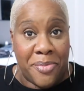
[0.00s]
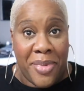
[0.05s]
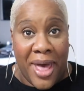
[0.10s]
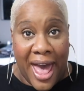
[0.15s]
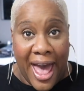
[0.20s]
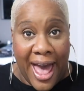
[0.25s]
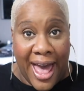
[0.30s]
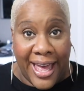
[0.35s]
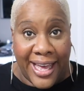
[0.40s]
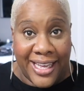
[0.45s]

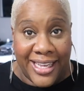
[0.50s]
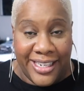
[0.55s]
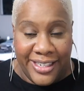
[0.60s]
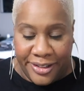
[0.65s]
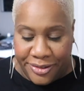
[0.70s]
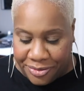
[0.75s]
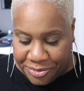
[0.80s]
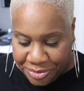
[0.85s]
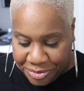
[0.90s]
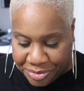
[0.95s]
back.
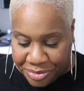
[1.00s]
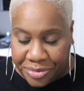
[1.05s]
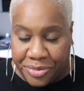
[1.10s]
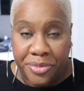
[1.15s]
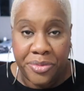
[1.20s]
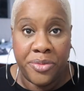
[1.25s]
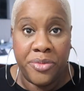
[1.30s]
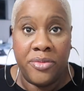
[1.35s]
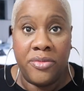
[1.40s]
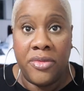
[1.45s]

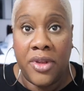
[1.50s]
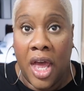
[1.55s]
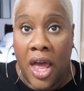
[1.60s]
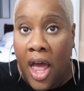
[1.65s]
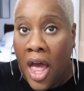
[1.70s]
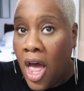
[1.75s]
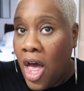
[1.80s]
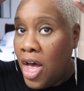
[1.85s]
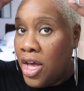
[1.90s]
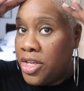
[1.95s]

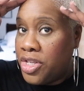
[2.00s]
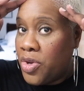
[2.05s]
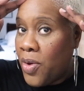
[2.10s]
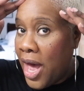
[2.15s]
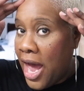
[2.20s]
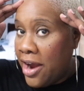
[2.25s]
So